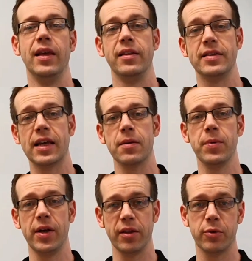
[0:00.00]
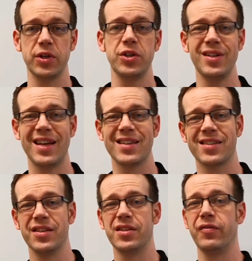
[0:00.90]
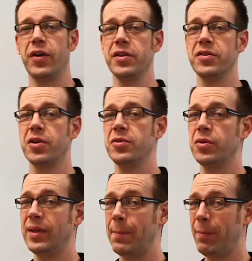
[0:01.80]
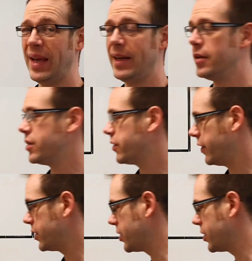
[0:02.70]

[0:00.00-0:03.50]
The second part of the question asks us to find the total impedance for the